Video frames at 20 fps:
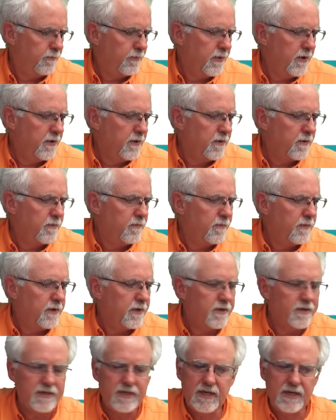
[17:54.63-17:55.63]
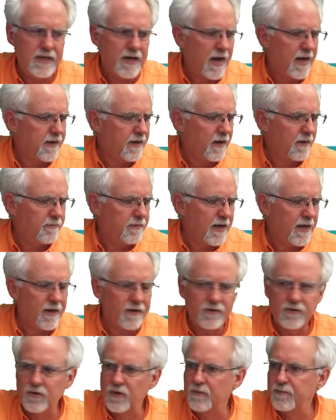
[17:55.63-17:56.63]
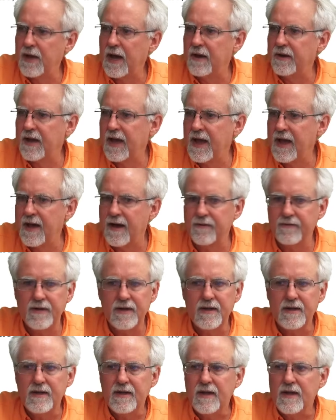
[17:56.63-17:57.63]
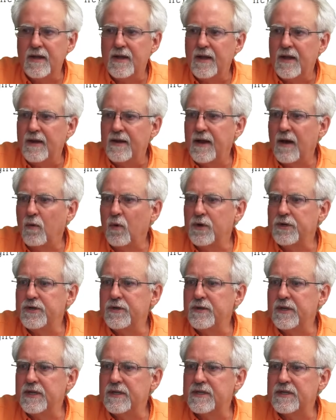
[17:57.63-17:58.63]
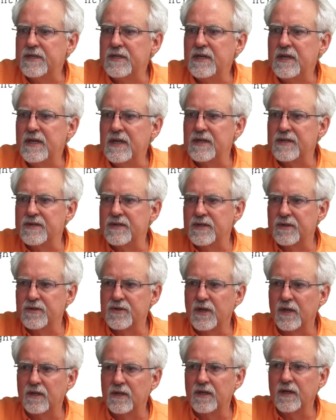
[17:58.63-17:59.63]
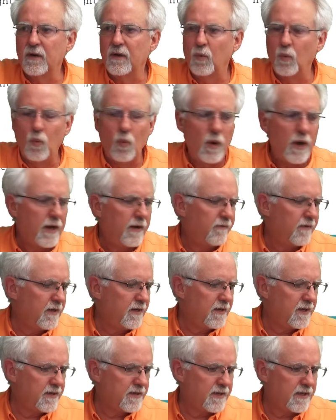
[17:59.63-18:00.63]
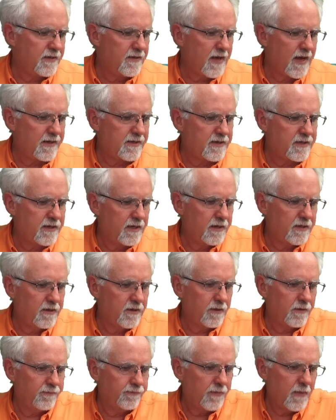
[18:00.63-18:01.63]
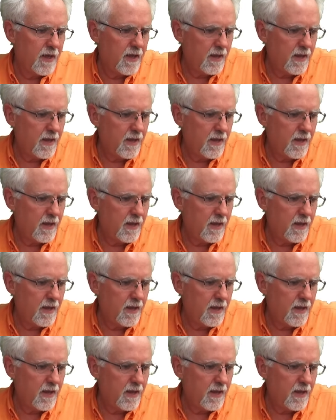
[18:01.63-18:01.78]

Boom. You see, I come down to about half. Now what you can see is there's a little waviness in that signal.